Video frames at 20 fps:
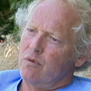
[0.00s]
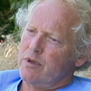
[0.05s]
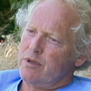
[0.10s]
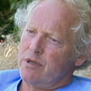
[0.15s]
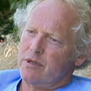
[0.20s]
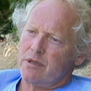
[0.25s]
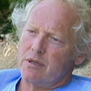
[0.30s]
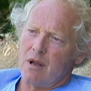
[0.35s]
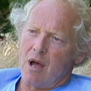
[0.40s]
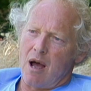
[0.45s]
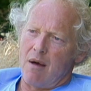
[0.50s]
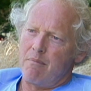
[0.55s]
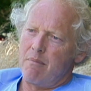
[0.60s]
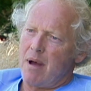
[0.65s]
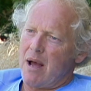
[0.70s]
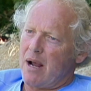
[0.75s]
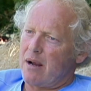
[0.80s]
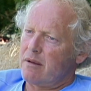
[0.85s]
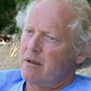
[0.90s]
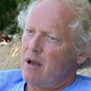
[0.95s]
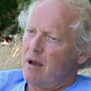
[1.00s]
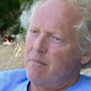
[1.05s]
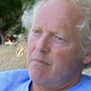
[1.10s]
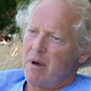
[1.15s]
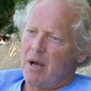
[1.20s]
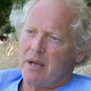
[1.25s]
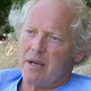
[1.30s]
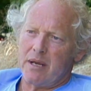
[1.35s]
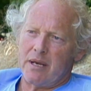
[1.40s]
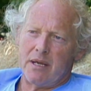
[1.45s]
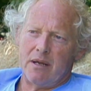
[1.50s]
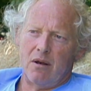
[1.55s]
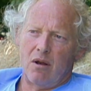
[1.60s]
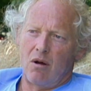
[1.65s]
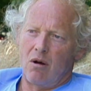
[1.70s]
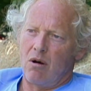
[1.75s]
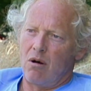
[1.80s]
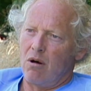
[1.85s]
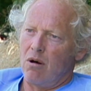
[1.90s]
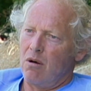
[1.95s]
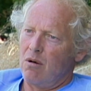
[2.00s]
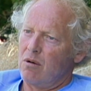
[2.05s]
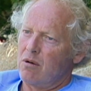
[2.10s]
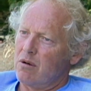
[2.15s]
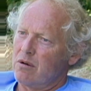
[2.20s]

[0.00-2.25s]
which is not backed up by any law,